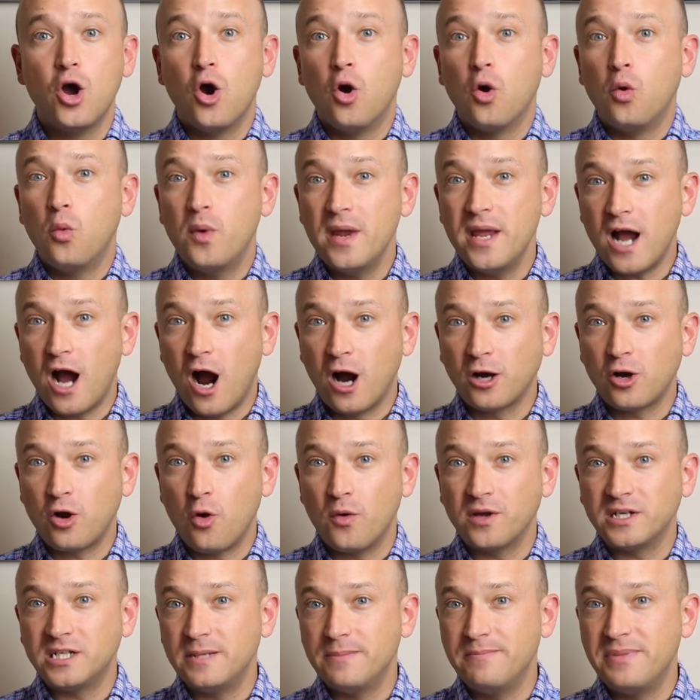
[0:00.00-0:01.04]
We are
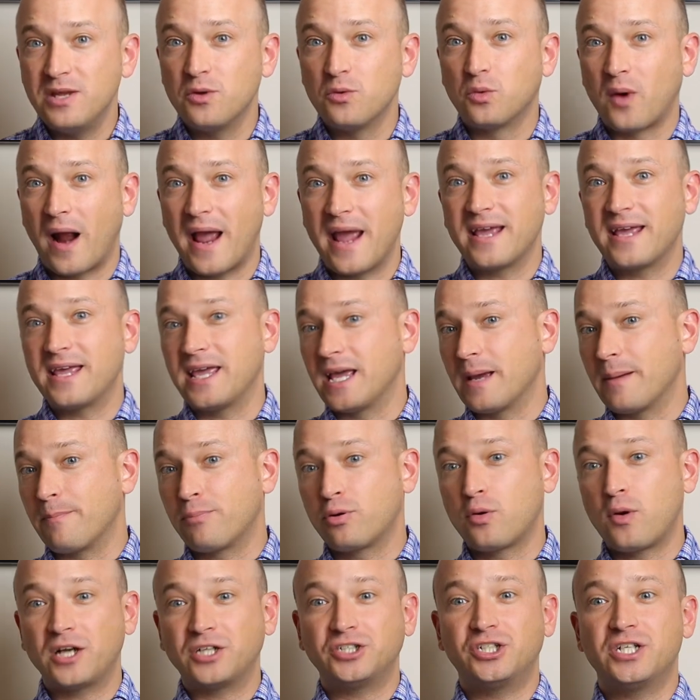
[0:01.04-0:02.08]
going to be ranking
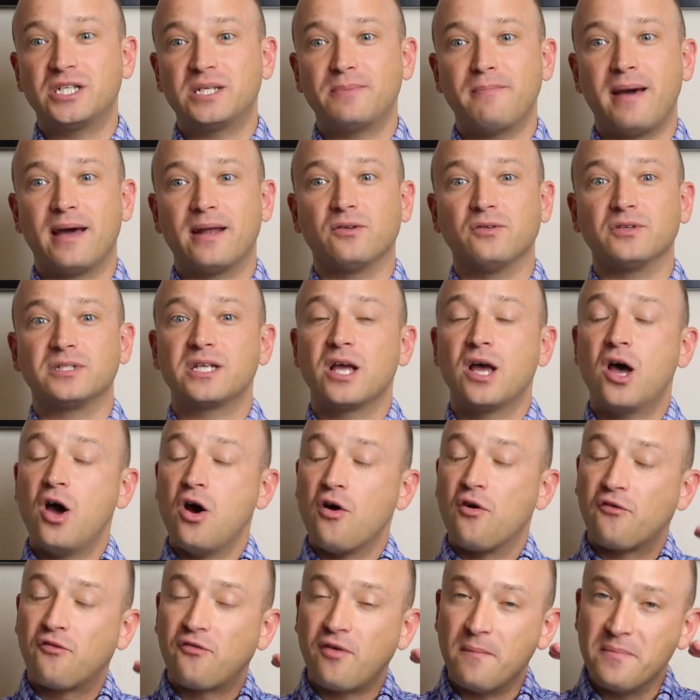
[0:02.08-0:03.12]
precious metals
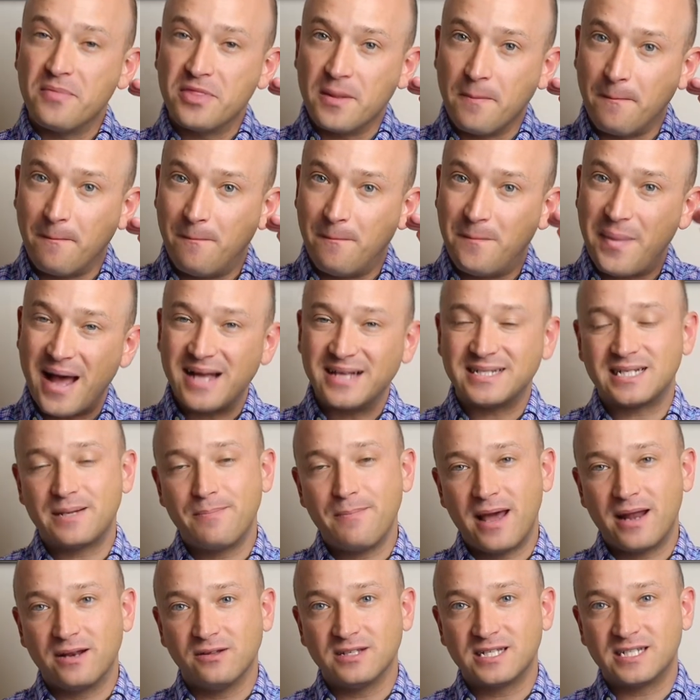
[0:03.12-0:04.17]
from the best
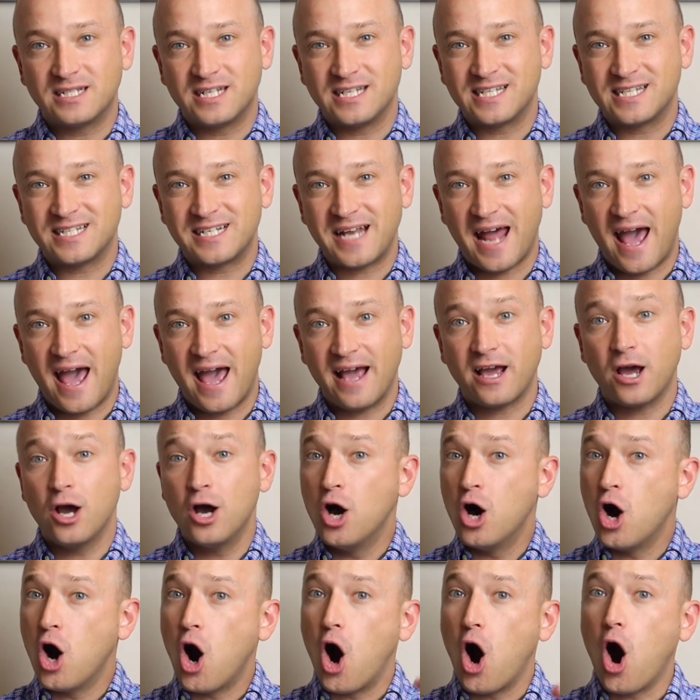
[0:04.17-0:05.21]
metals to stack
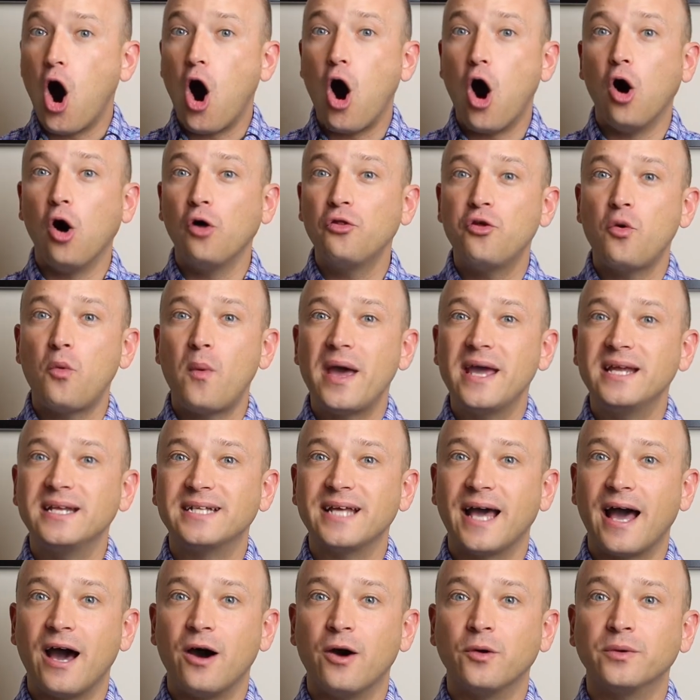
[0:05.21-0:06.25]
all the way
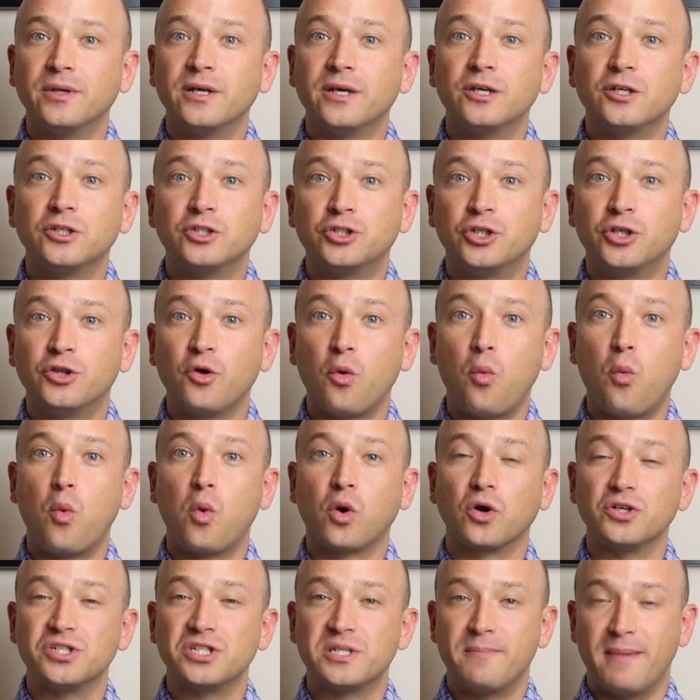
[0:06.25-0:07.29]
down to the
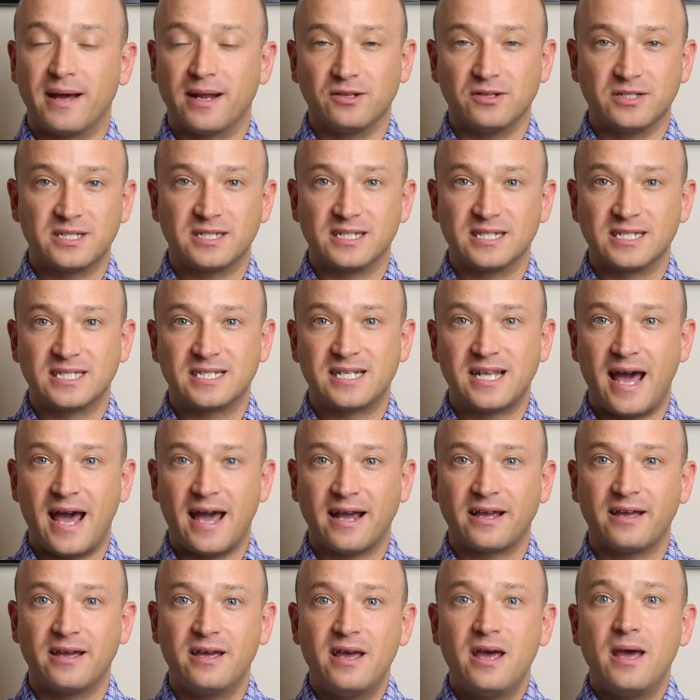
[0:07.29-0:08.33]
worst metals to
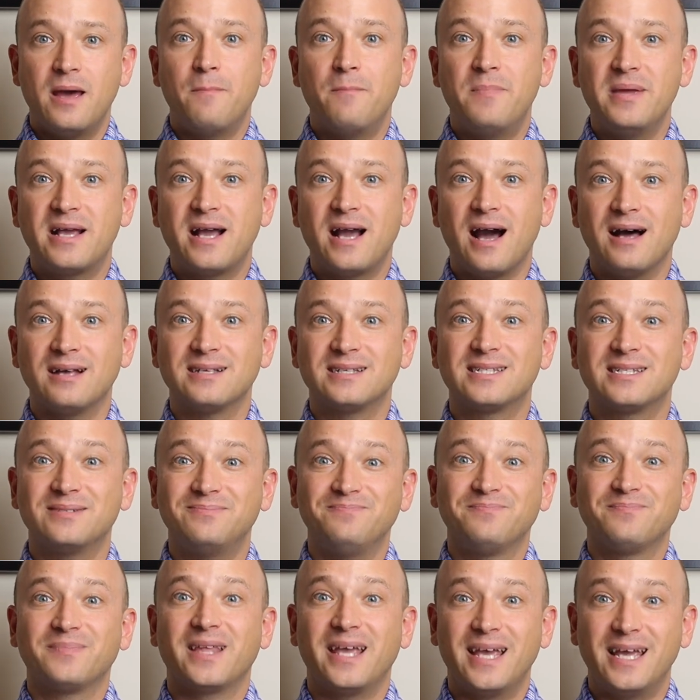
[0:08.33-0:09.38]
stack. Because
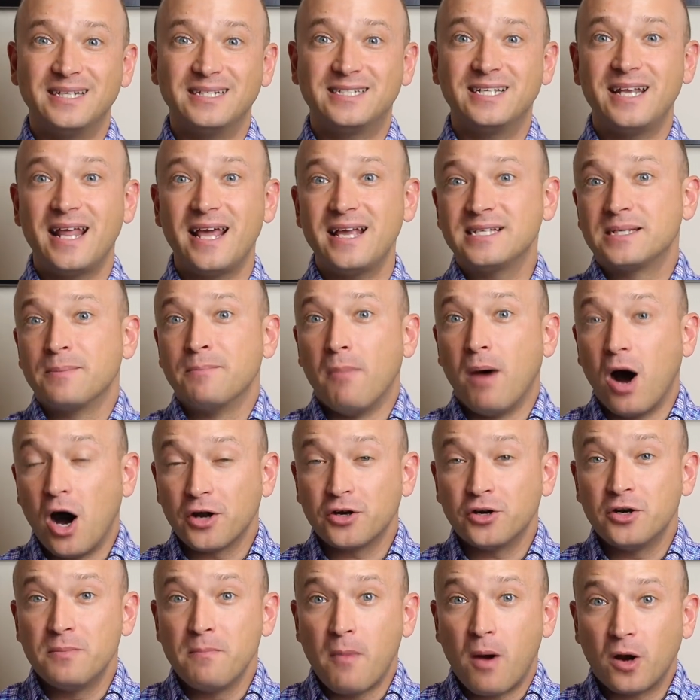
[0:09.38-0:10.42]
in today's
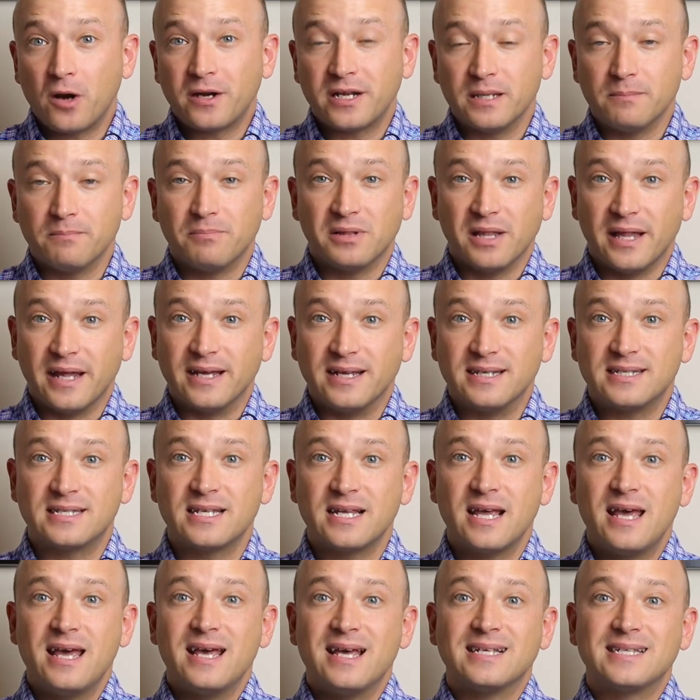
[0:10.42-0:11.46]
modern
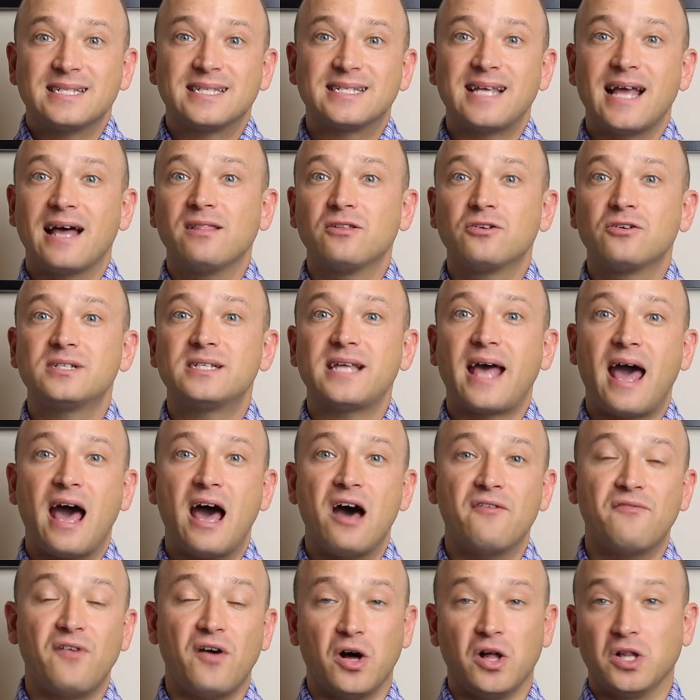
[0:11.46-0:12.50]
marketplace, sellers
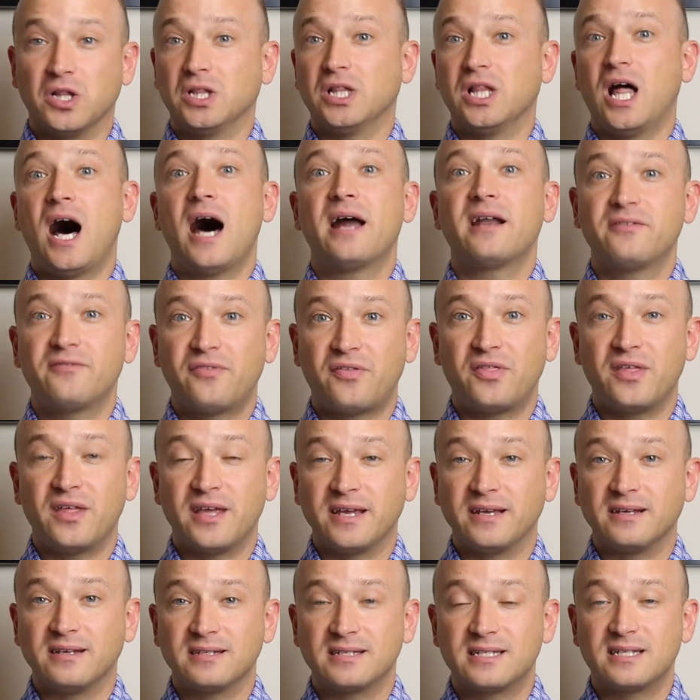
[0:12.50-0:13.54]
have a lot of
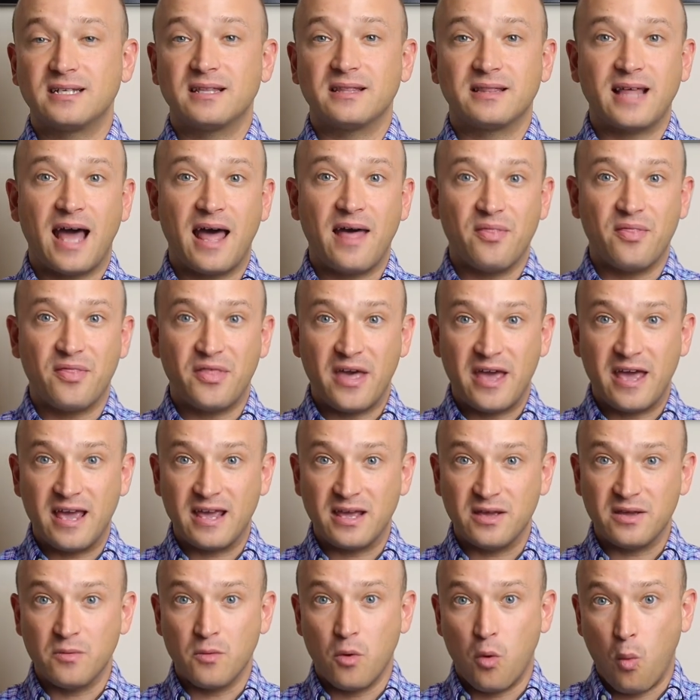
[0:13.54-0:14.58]
things that
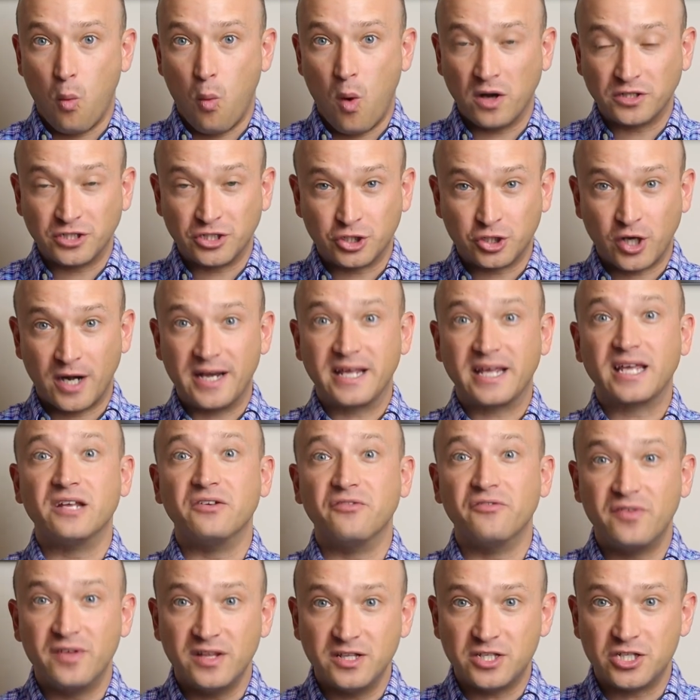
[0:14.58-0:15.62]
they want to try to
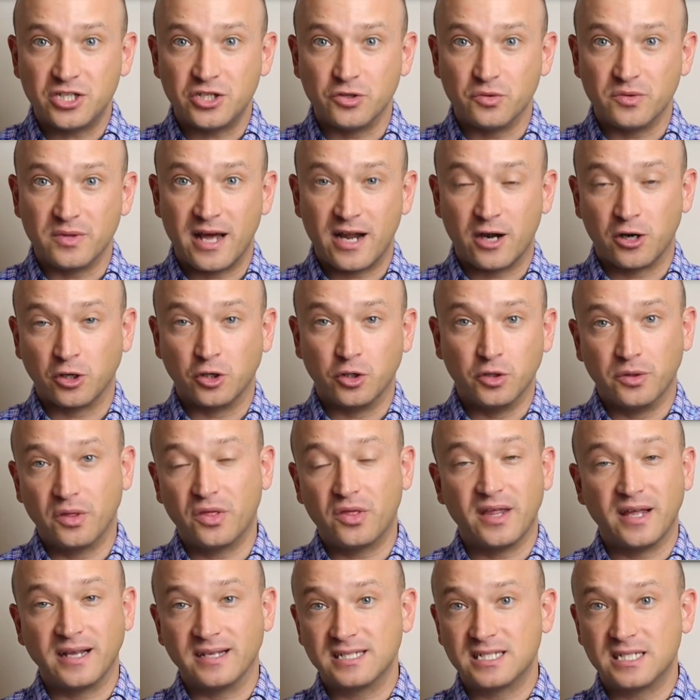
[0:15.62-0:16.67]
convince you that are good
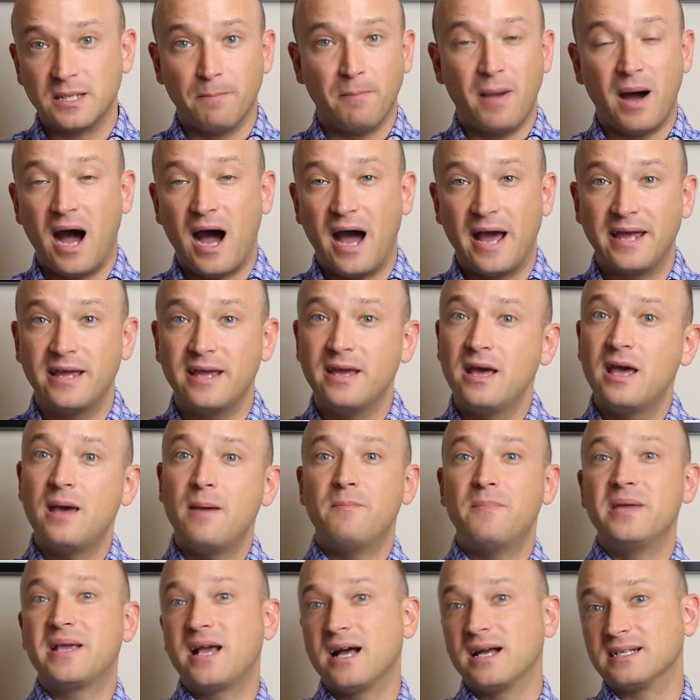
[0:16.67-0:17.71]
things to buy
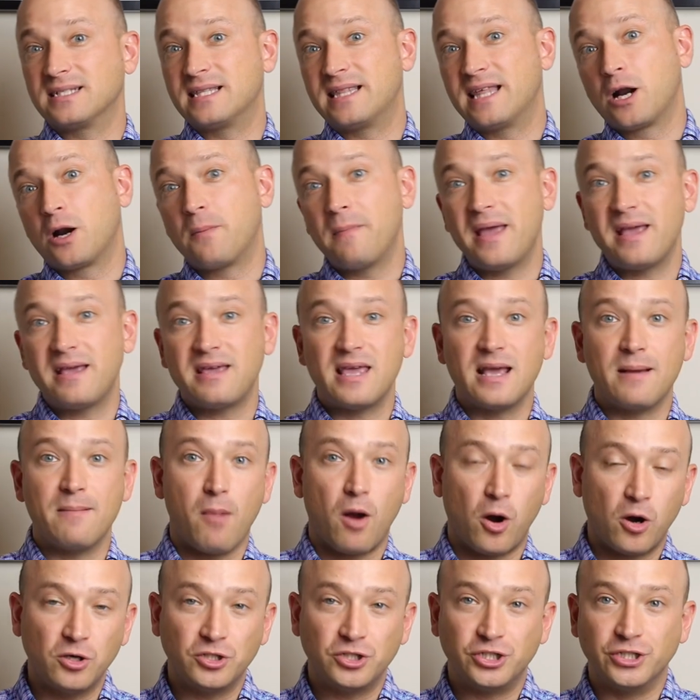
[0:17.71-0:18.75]
because they're making
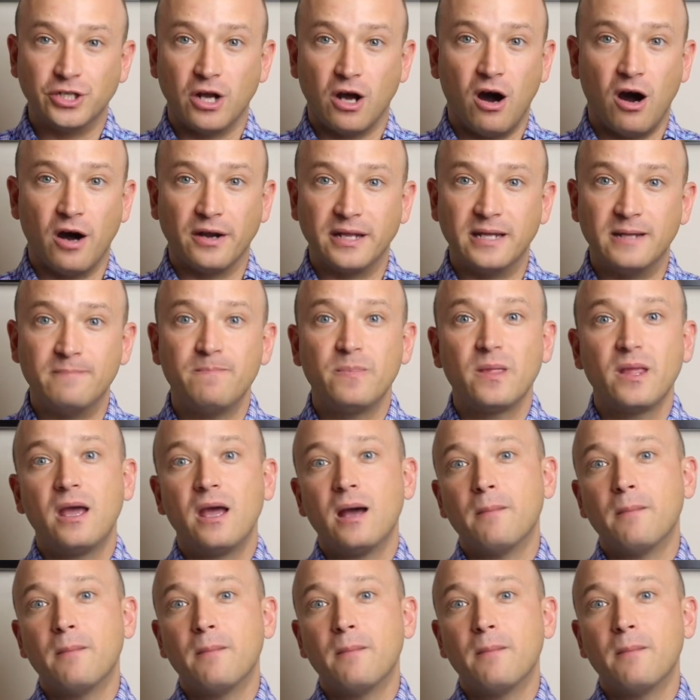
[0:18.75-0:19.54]
margin on it.